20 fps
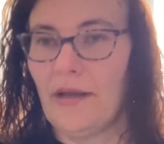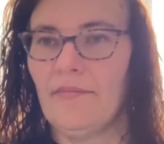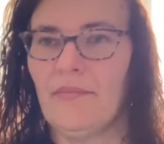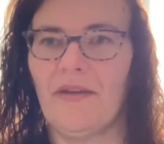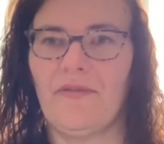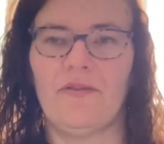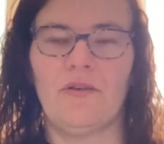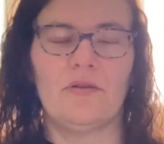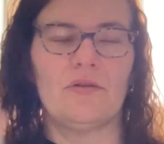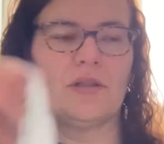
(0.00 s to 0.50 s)
my
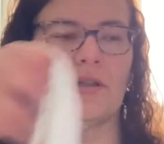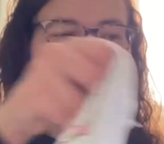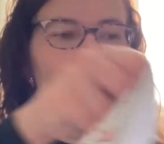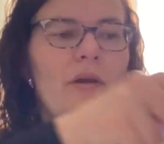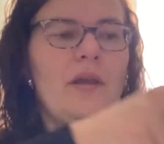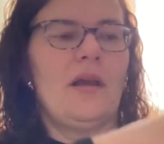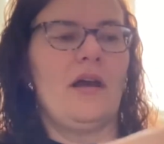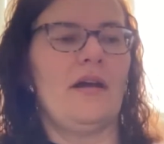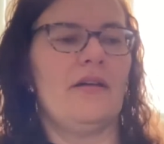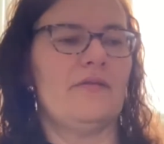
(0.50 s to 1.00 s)
phone's
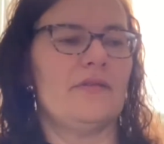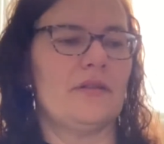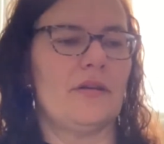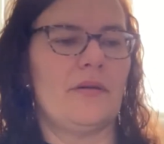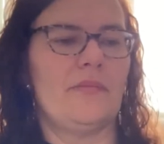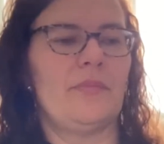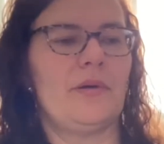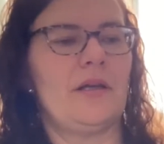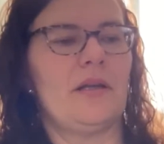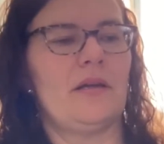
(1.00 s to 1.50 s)
going off, so
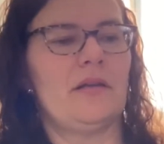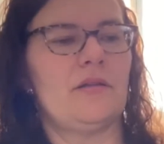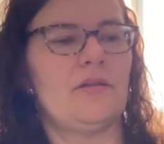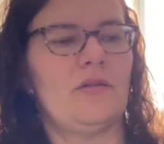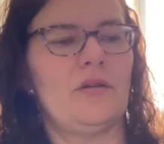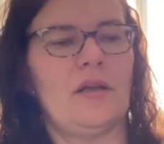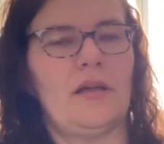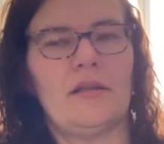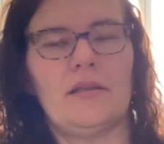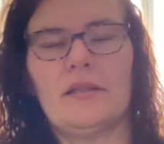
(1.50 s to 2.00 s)
put it on
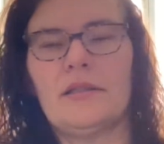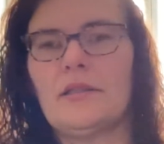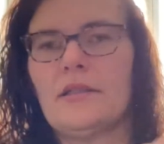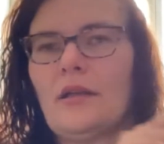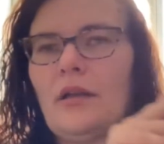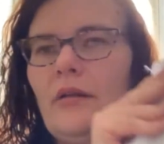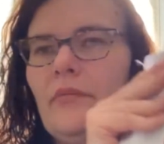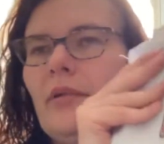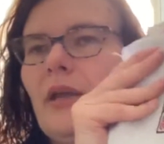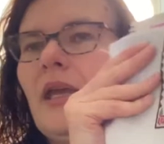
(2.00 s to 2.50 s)
Do Not
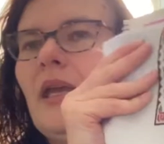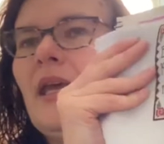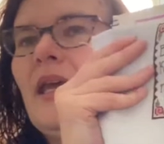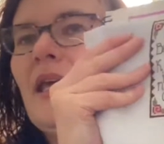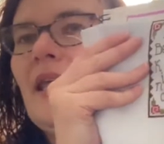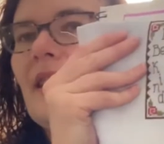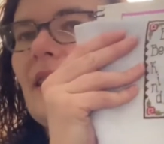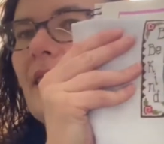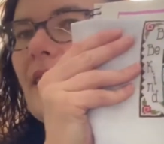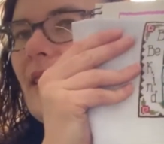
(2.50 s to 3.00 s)
Disturb.
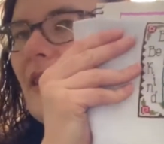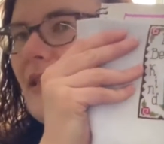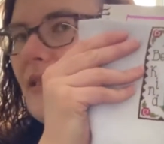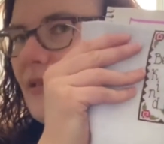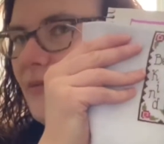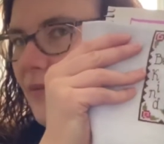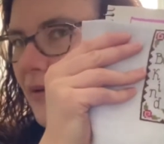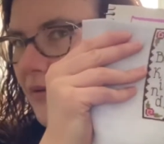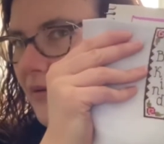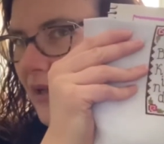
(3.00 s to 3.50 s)

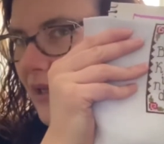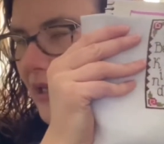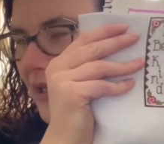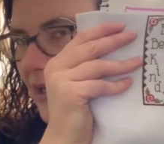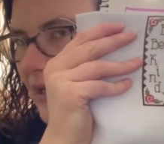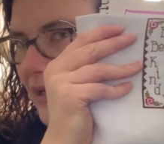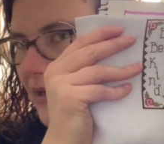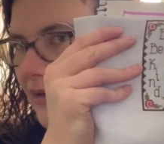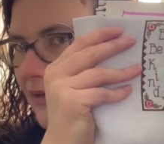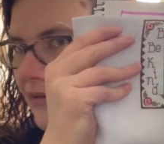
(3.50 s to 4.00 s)
This one right
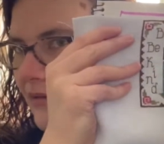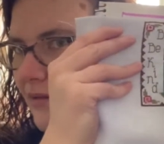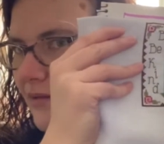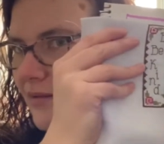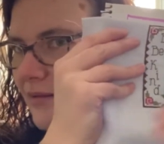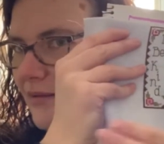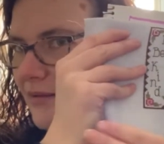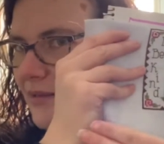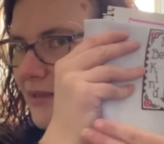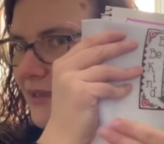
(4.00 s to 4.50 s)
here
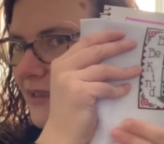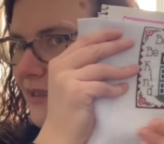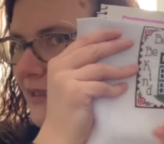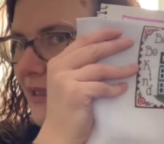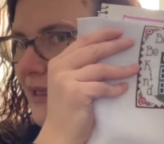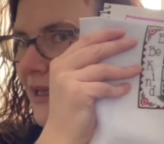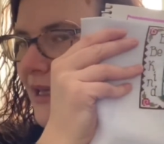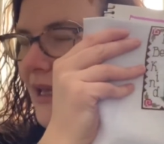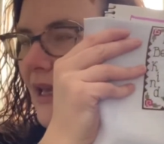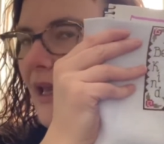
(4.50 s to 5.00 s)

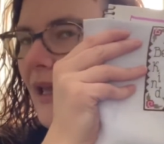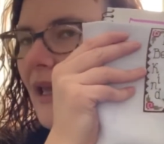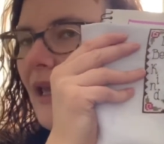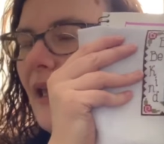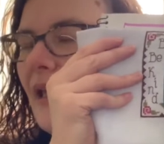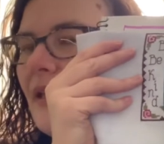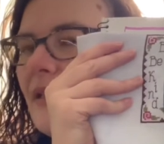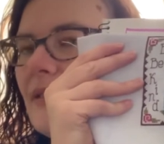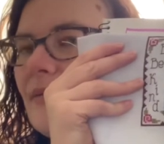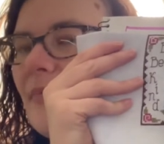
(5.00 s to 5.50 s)

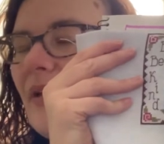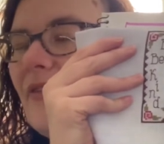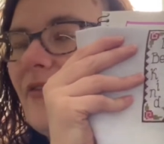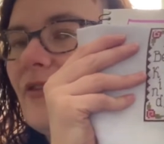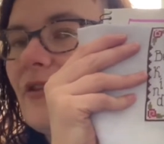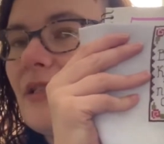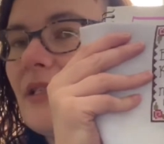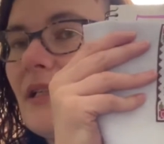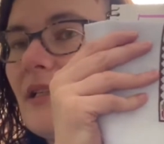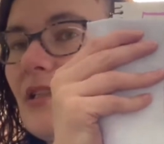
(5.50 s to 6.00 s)
is my
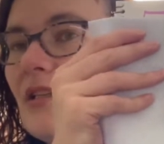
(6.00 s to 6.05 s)
first stitch